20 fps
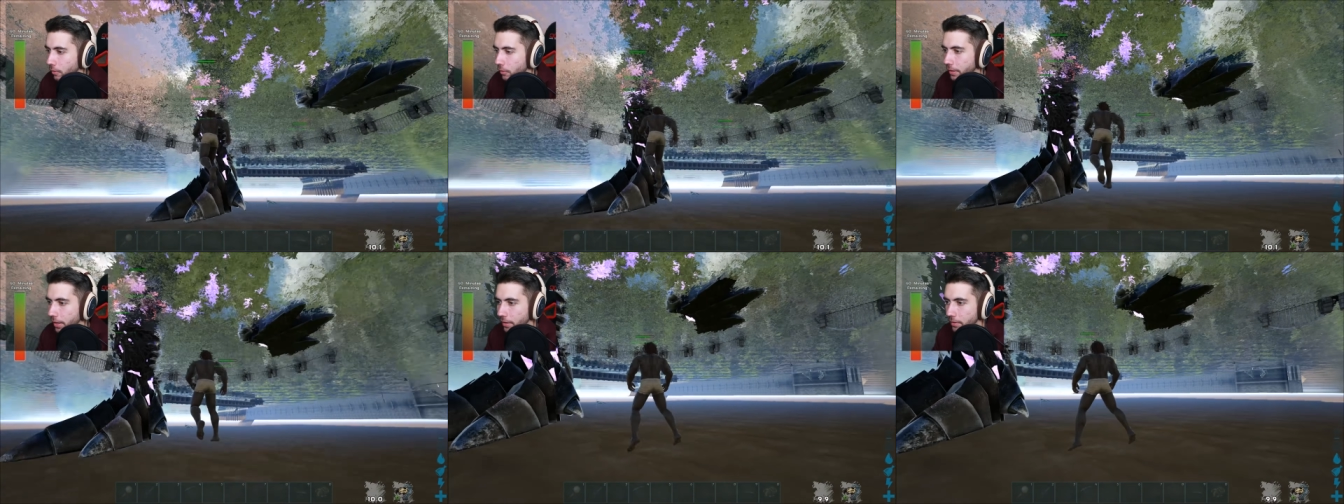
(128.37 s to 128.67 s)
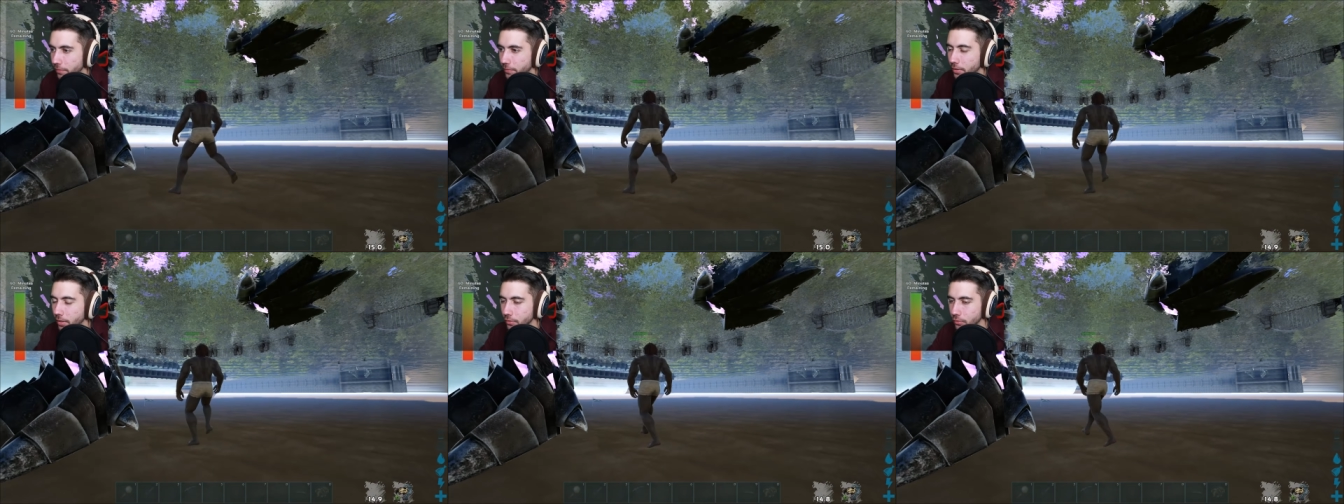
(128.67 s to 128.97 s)

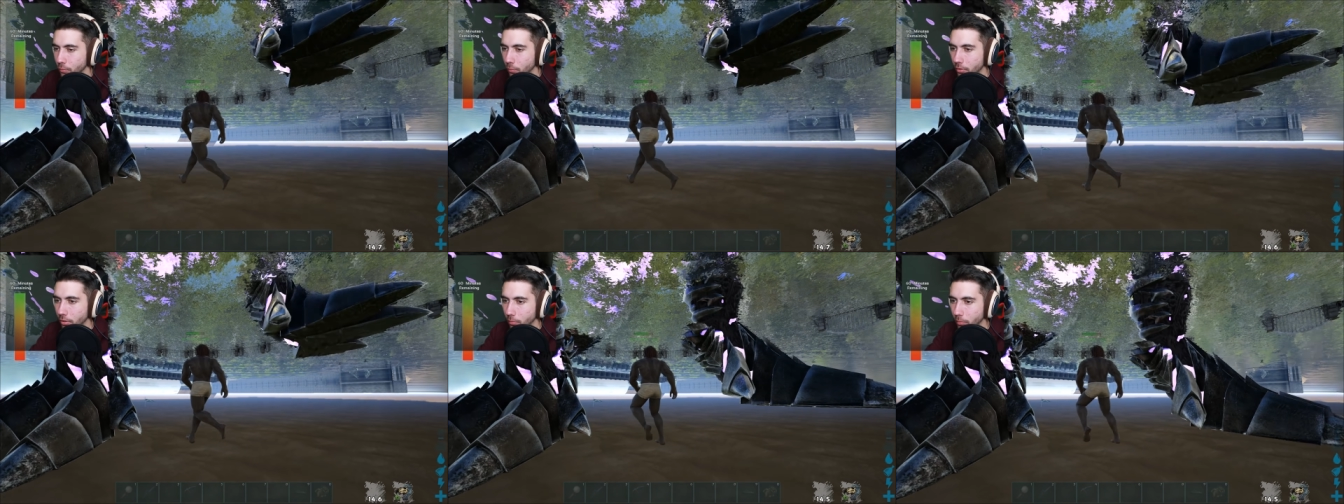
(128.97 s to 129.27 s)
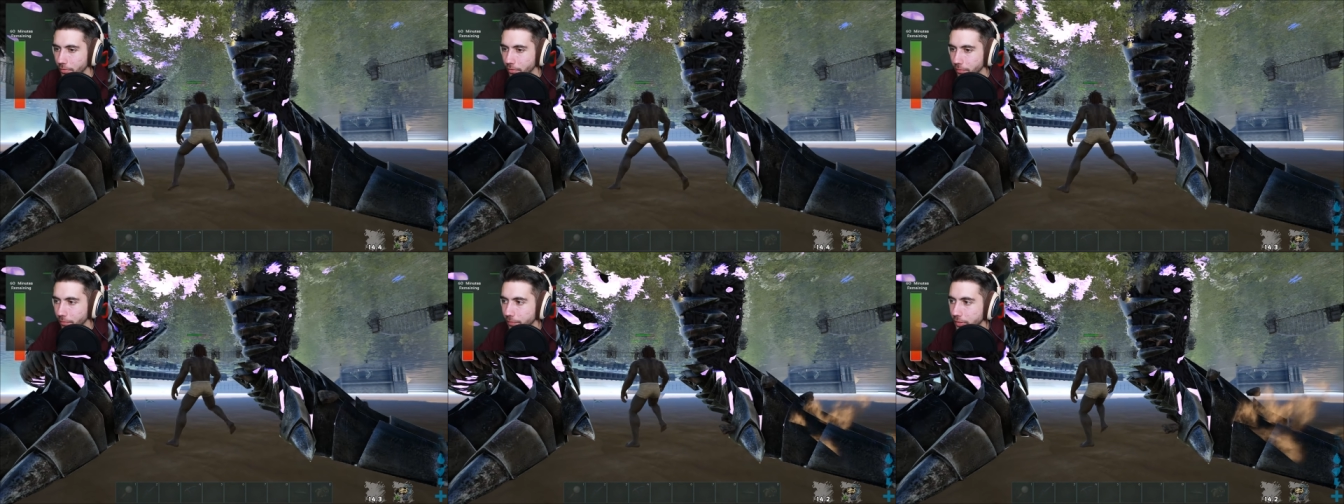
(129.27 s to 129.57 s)
Okay, if you guys wonder
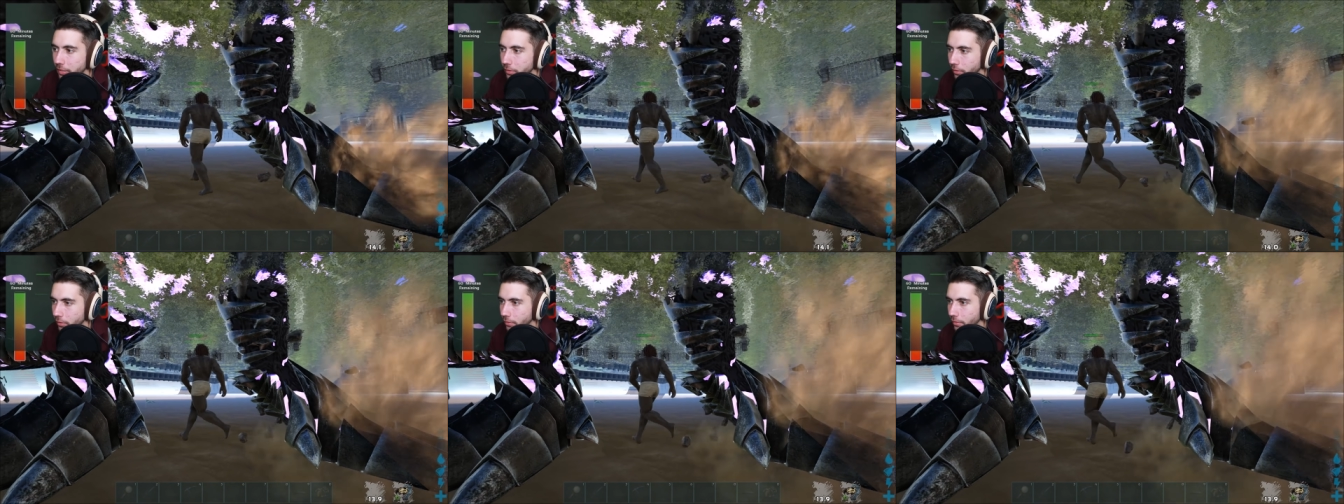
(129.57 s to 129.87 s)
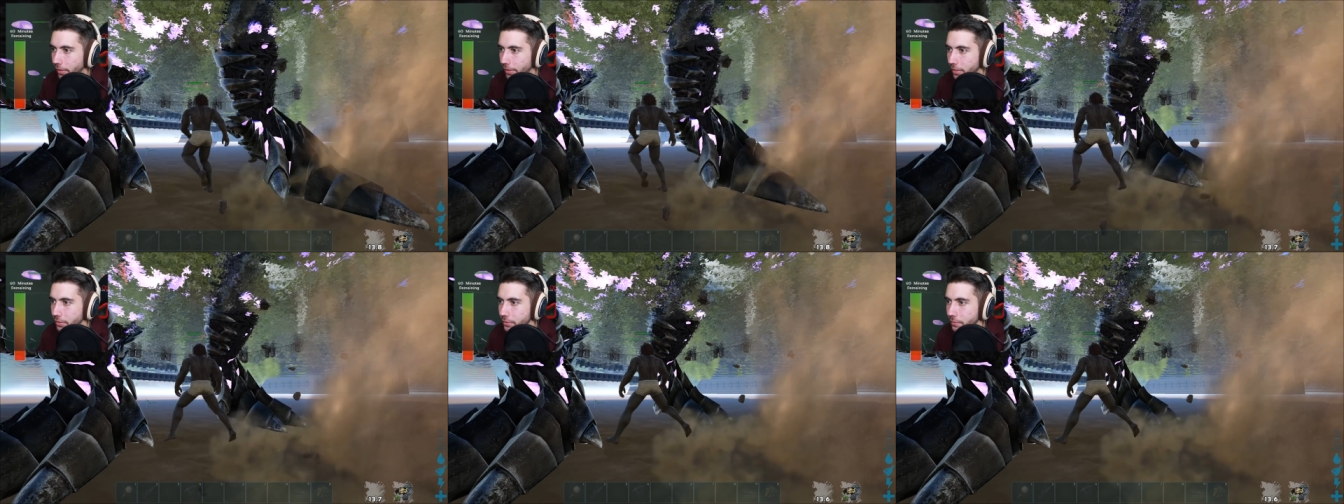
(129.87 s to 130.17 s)
what the feet look
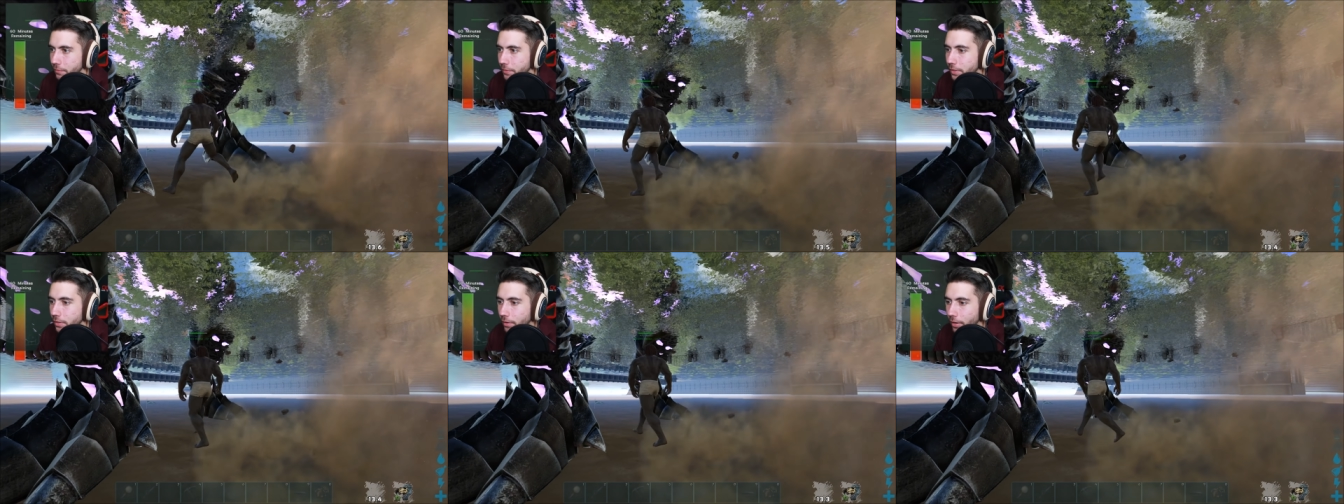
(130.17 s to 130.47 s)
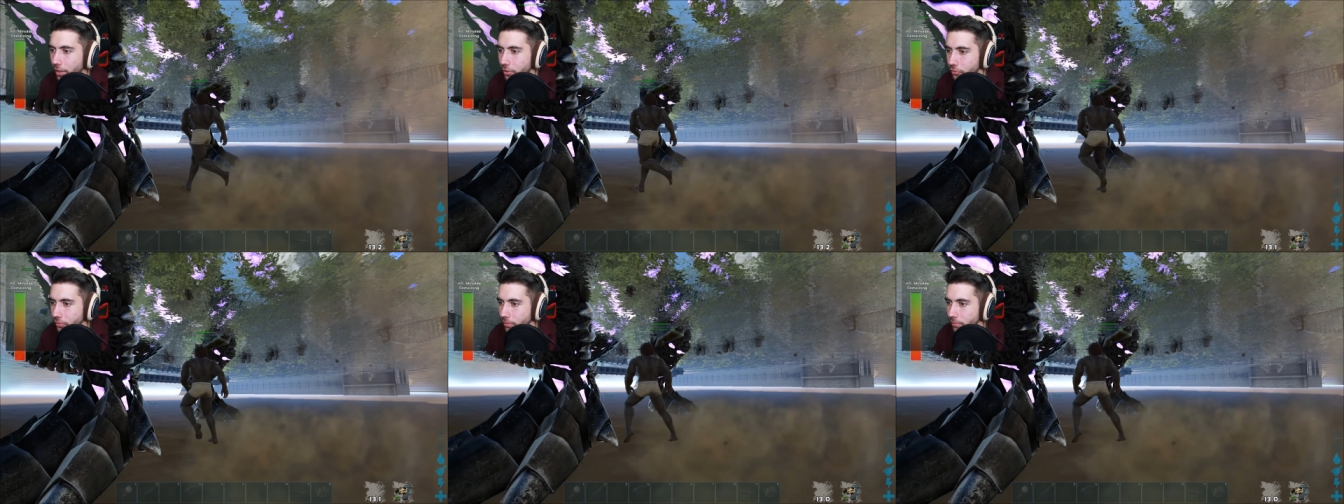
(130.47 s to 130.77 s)
like, his feet
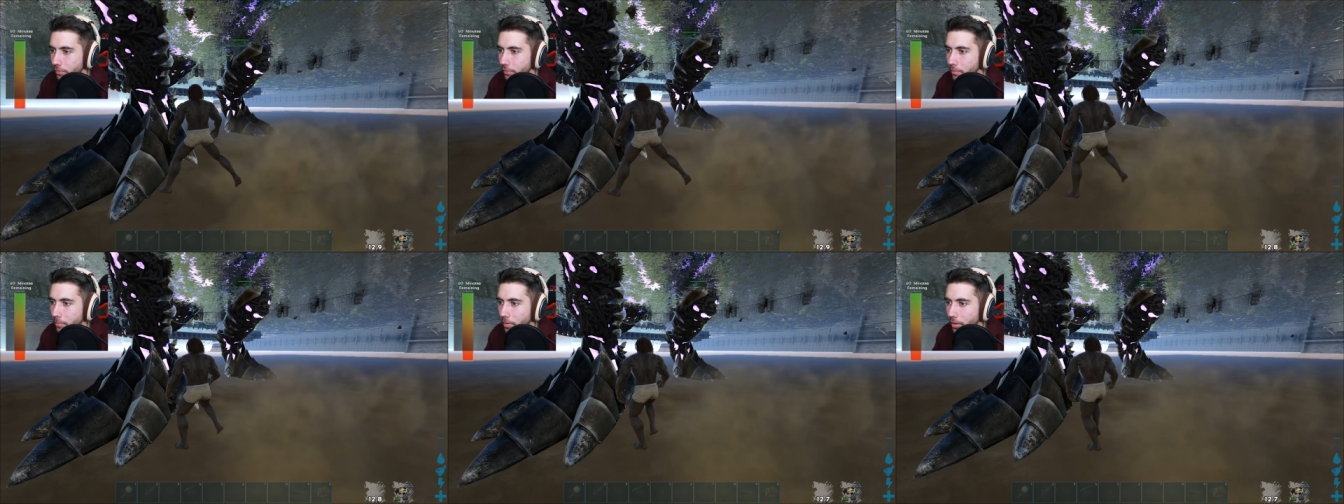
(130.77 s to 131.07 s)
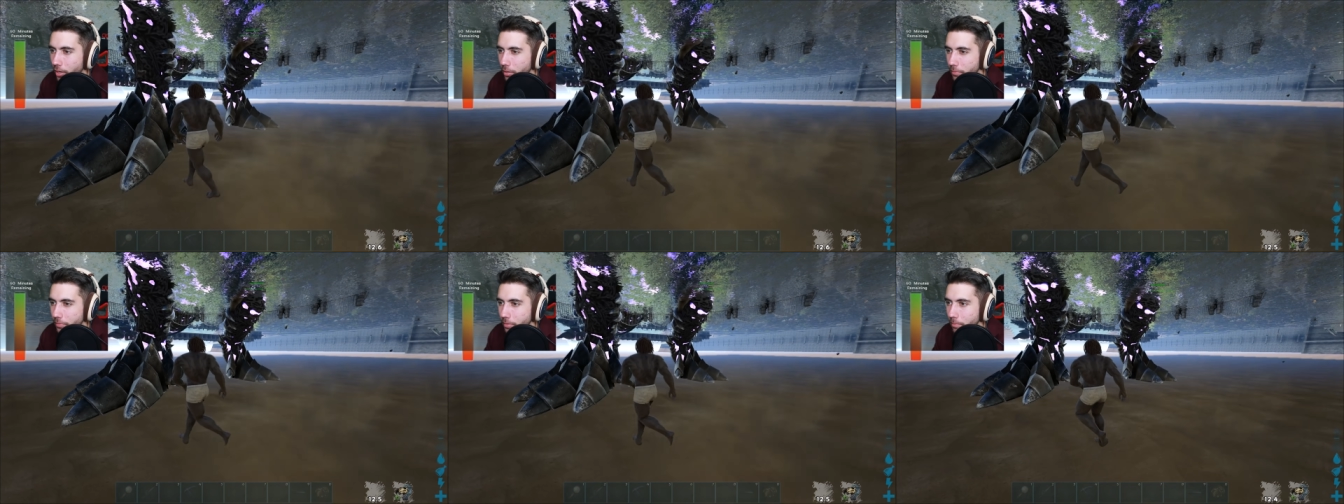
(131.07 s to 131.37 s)
are actually through the
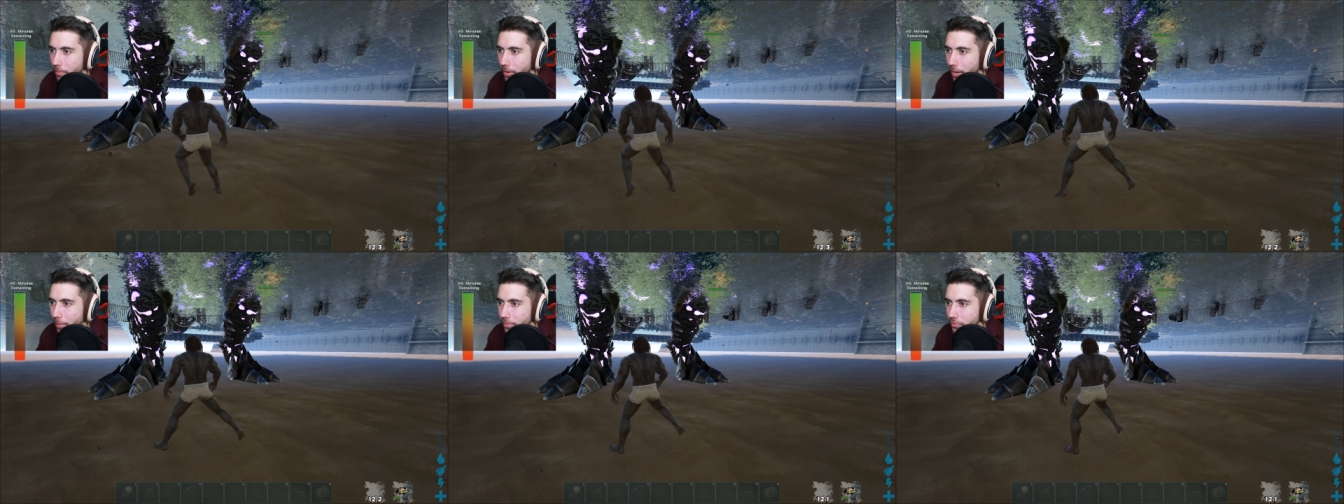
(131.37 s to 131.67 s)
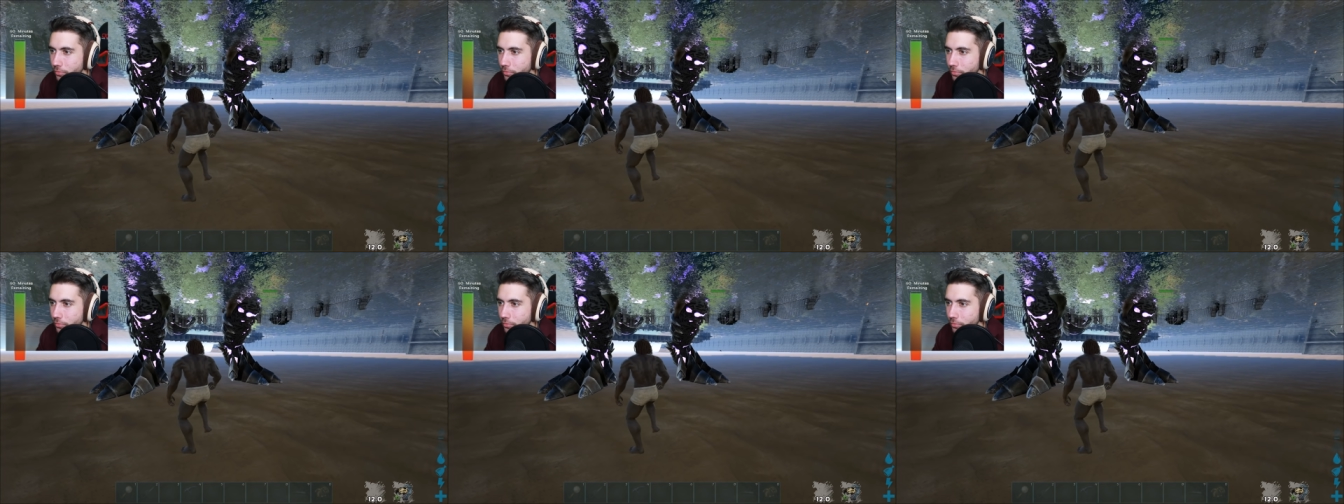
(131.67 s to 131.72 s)
bottom of the map.